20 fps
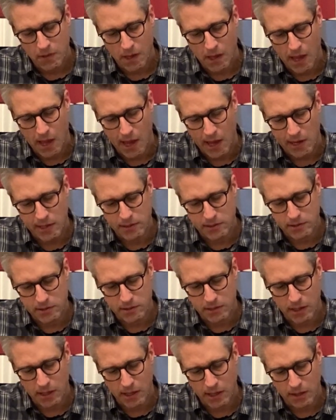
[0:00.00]
And
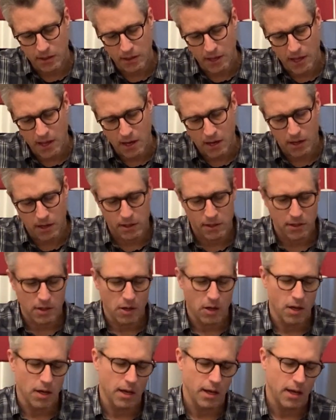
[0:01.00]
they
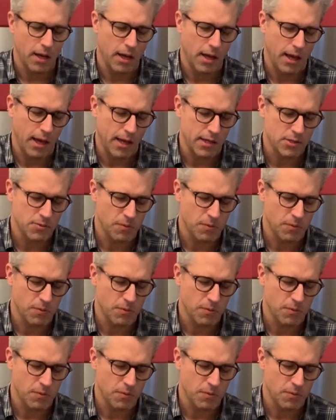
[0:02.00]
are as